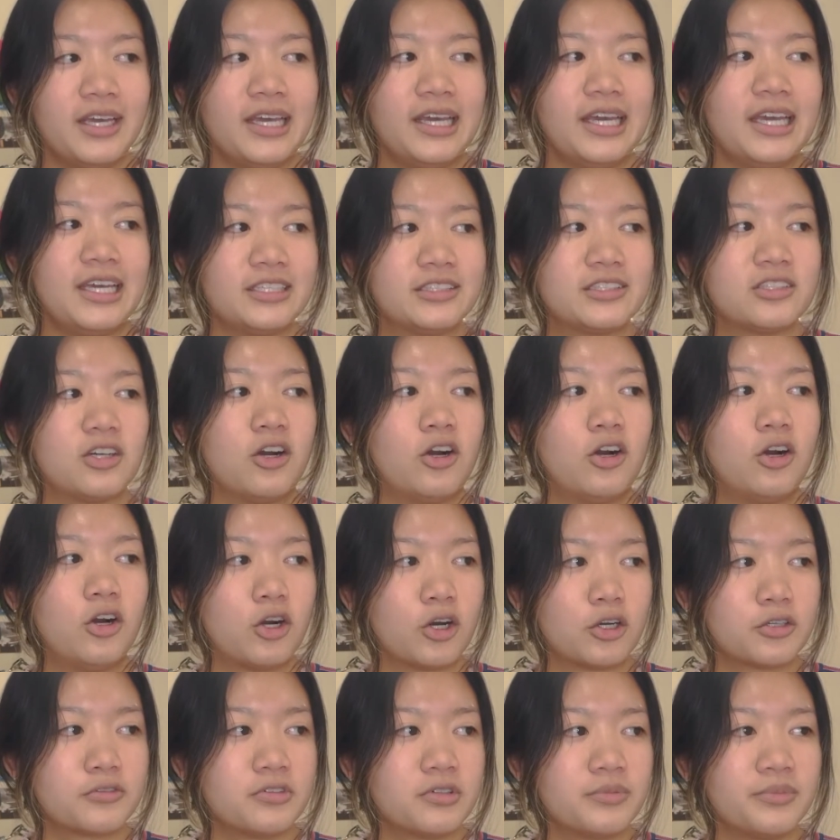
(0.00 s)
it's
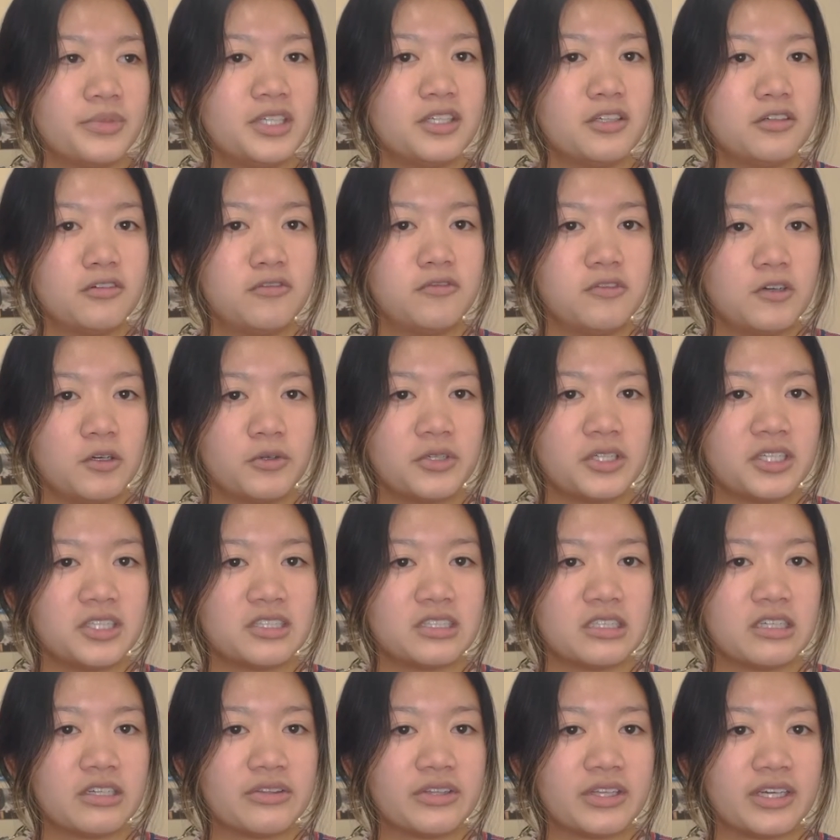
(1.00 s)
hard for me to focus
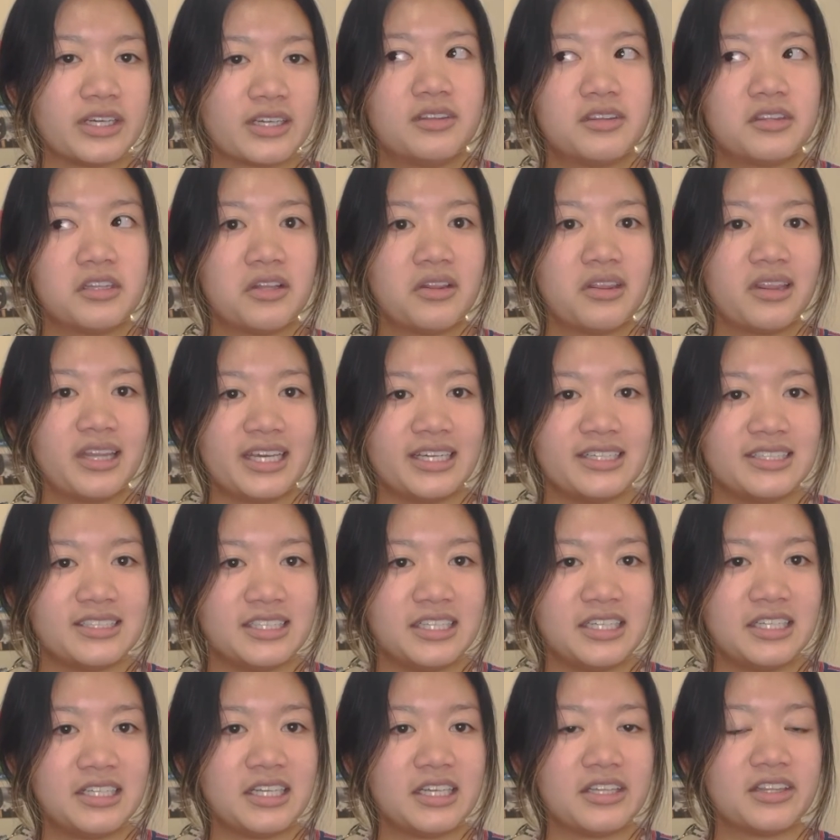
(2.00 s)
on like the
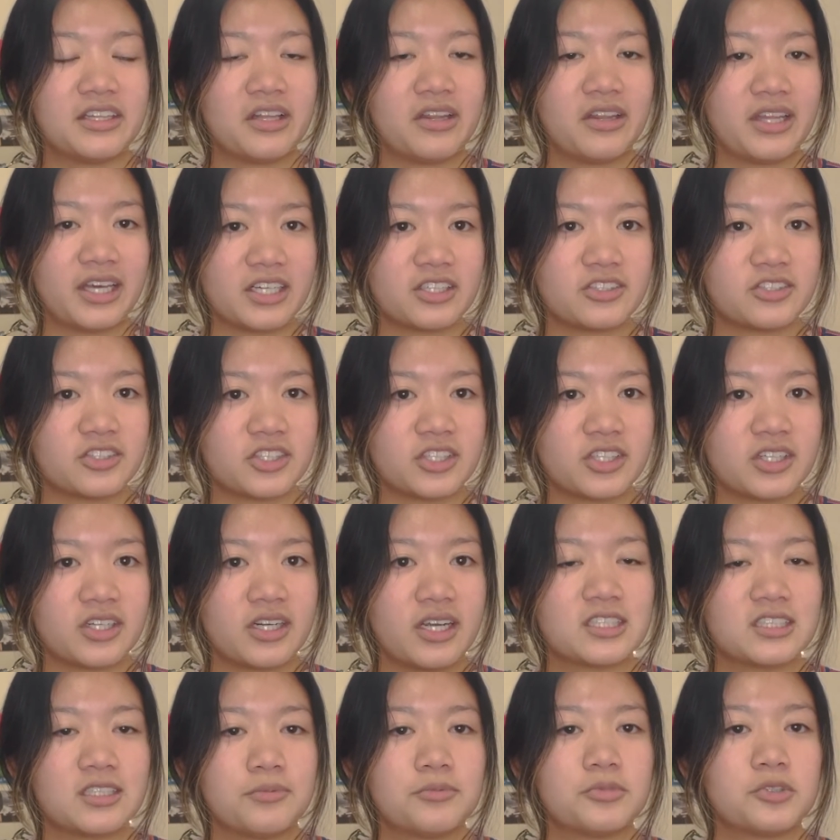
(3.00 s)
lesson and the lecture
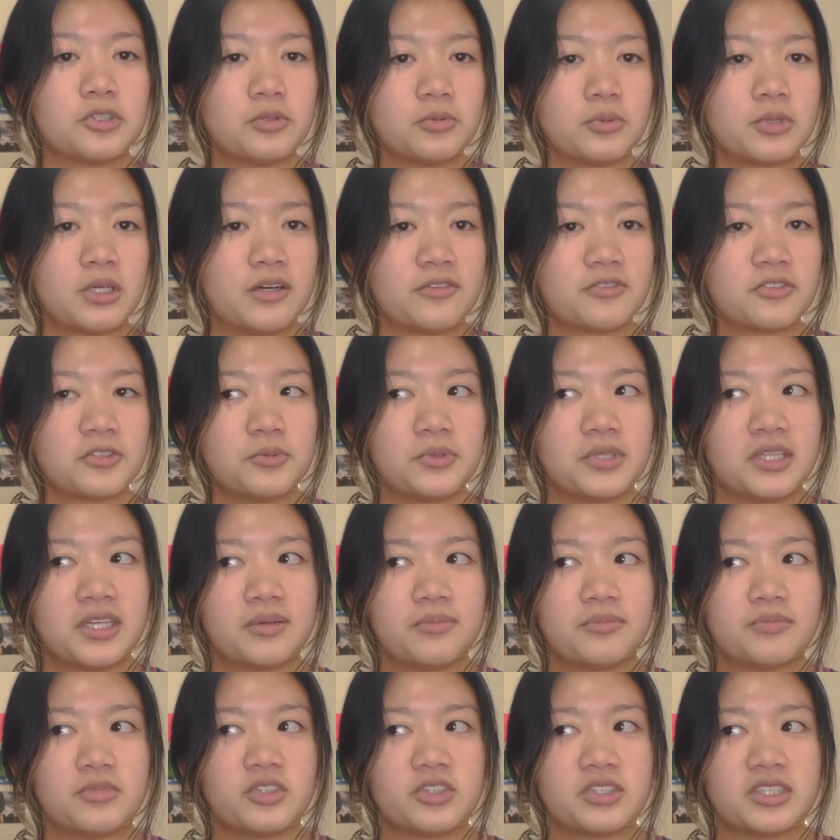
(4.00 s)
because I'm so comfortable that
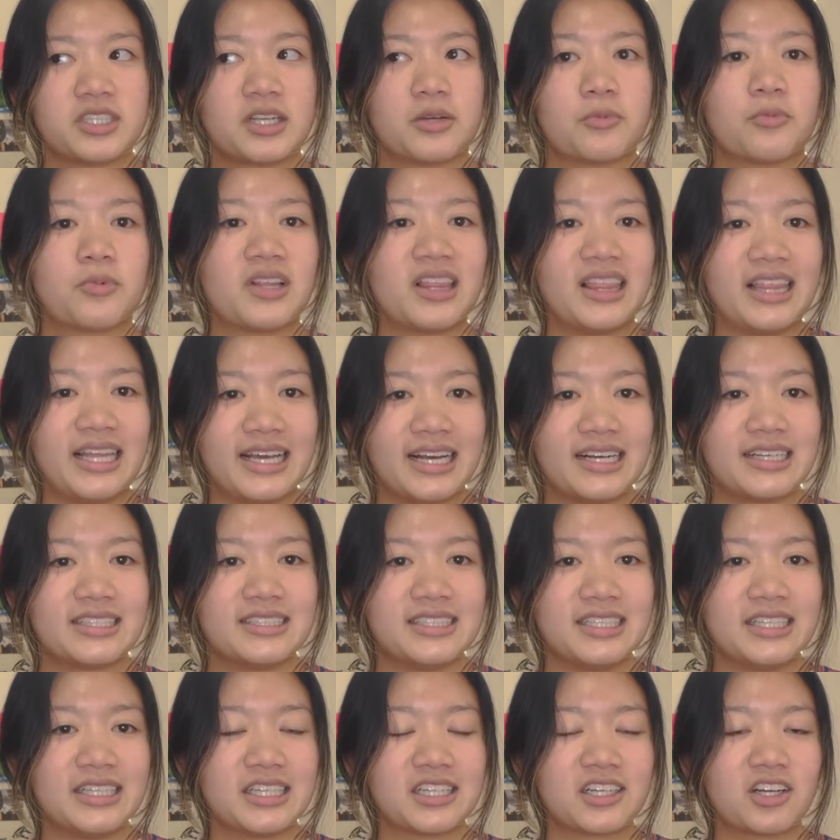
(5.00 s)
I'm just like
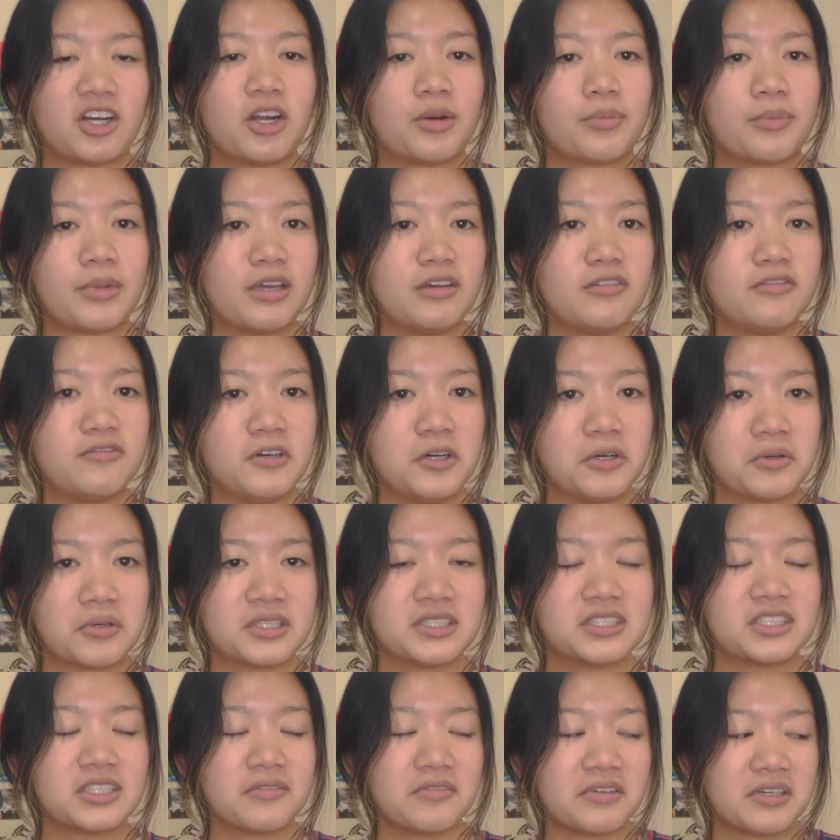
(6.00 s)
relaxing and on my phone and
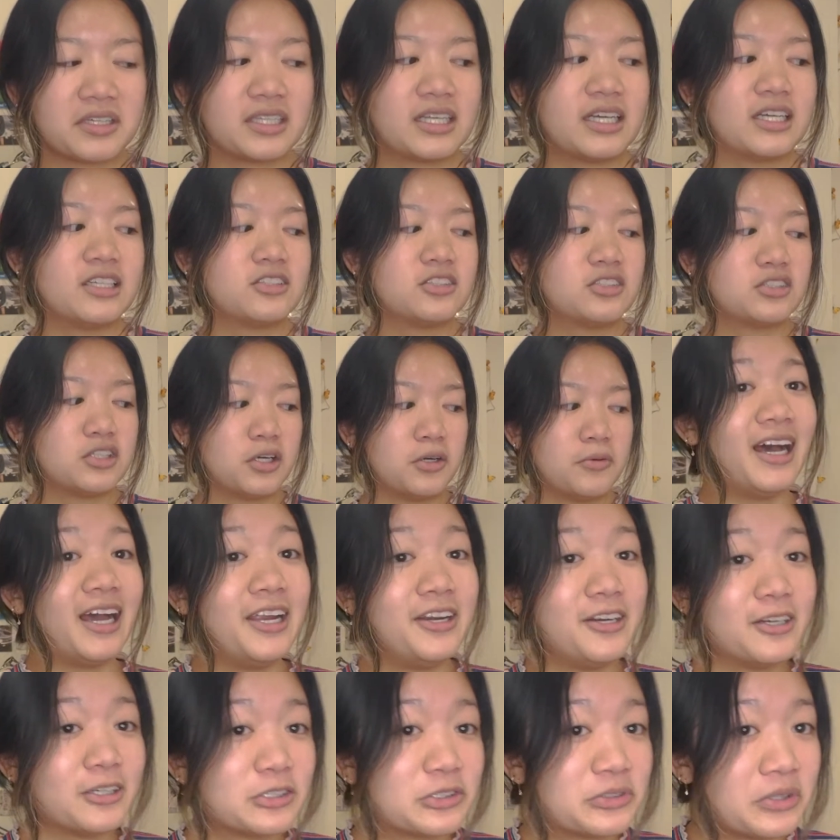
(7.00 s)
stuff like that. So I
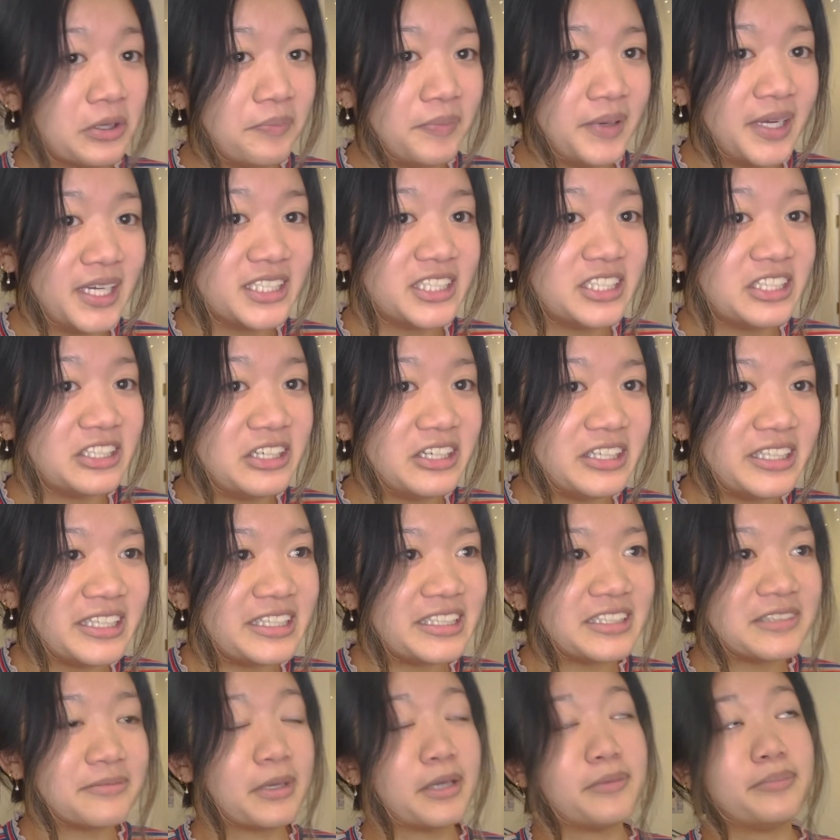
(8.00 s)
know sweatpants and
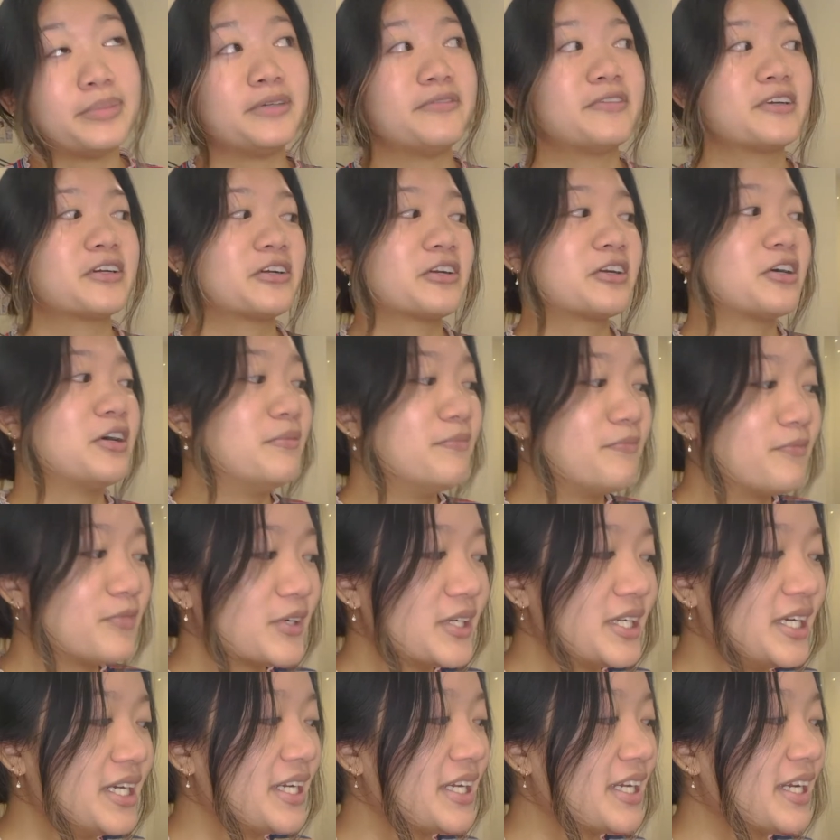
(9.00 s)
hoodies may be very
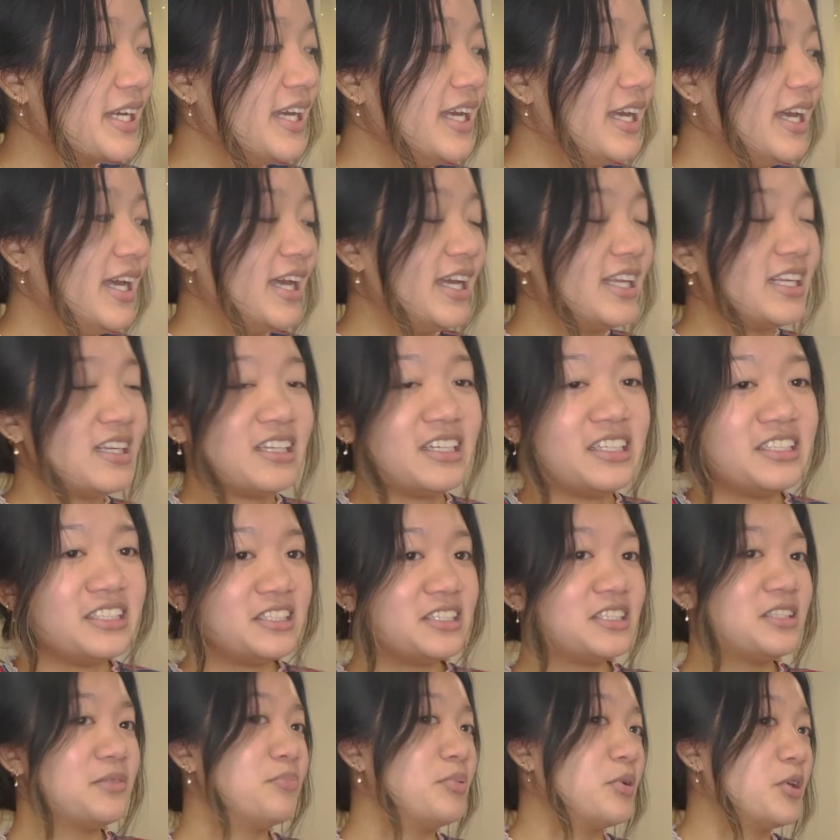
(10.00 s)
comforting and
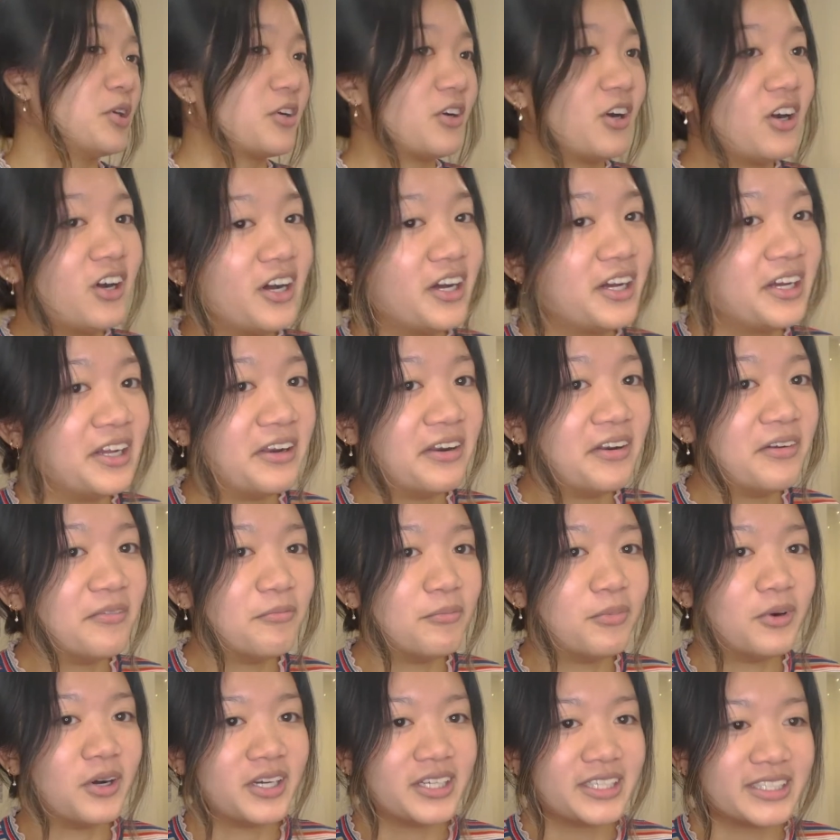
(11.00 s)
easy to put on,
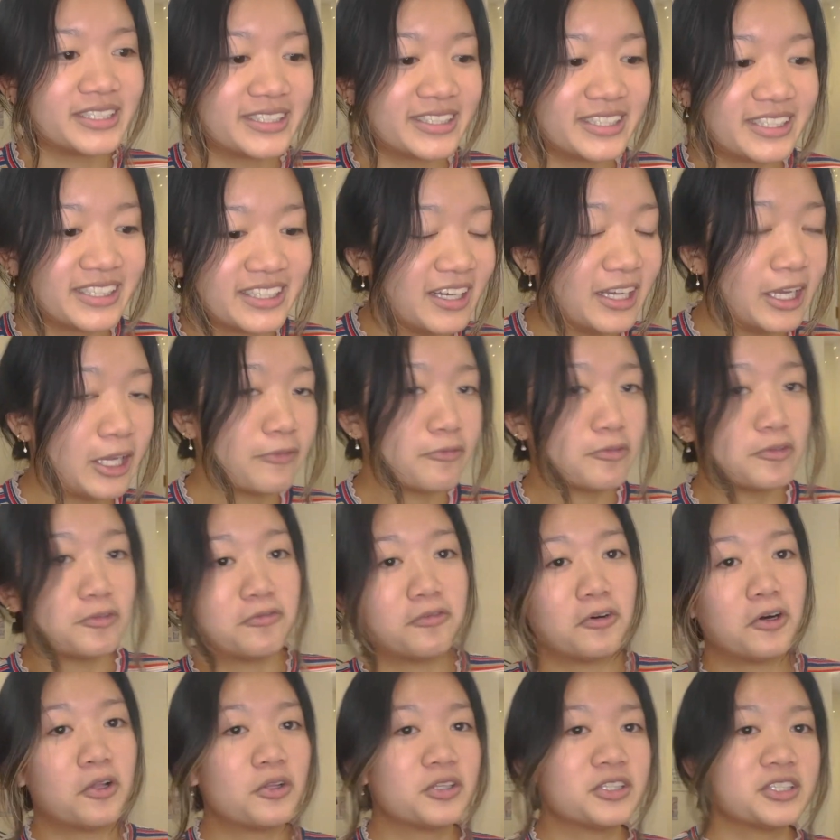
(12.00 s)
but if you
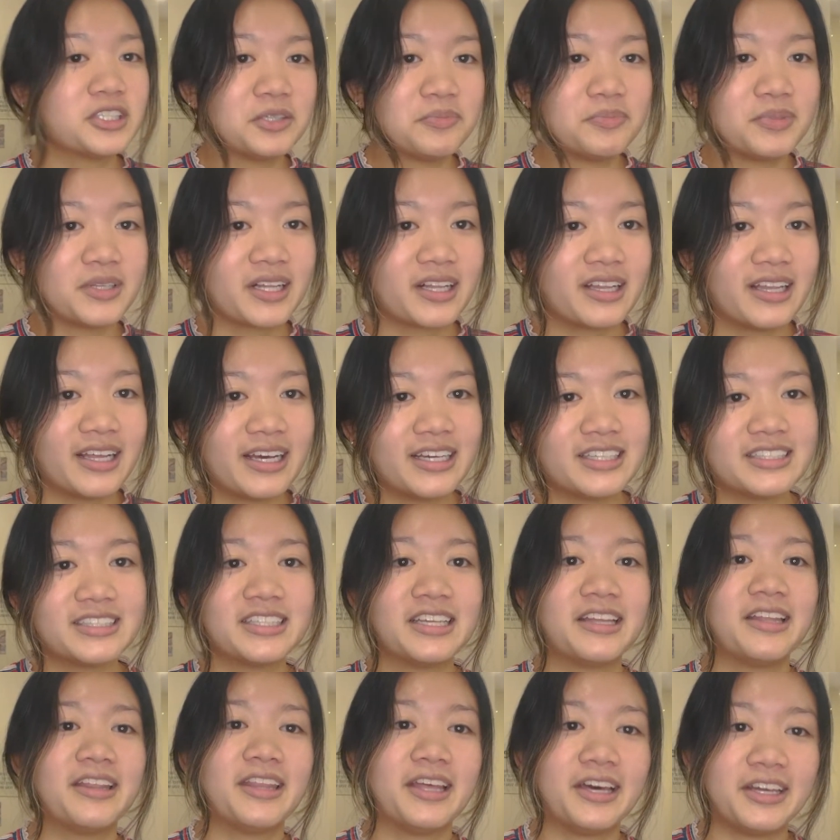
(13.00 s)
fall asleep in class,
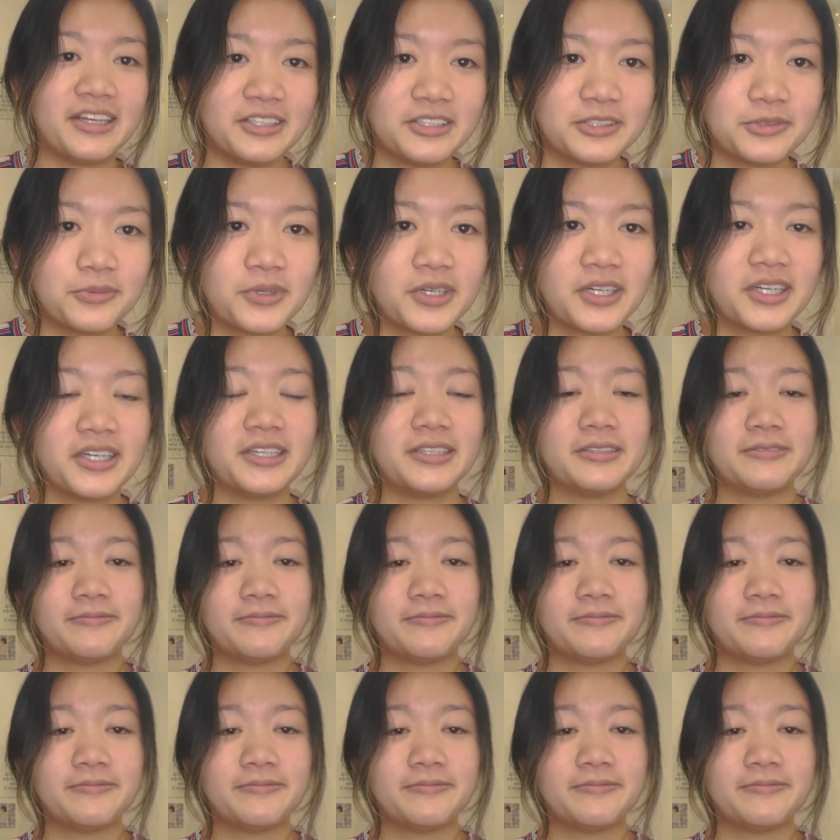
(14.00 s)
that is why.